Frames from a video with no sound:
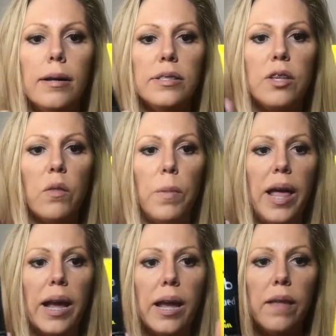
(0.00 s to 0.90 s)
So the
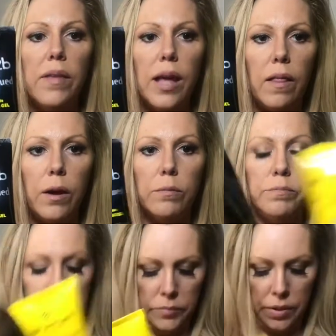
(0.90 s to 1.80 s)
black and the yellow,
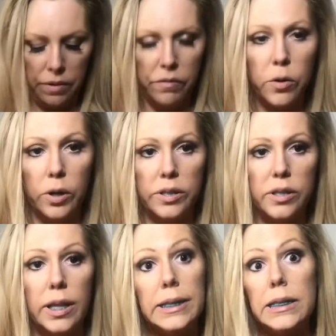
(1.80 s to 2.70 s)
and then of course,
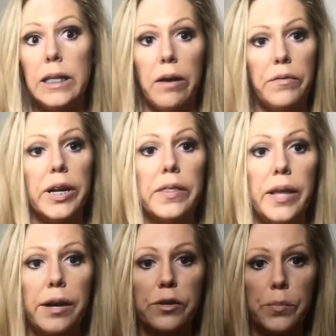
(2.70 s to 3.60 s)
let's not forget the
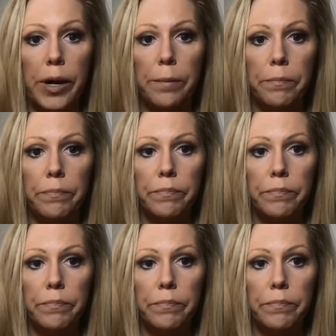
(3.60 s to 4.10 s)
hairspray.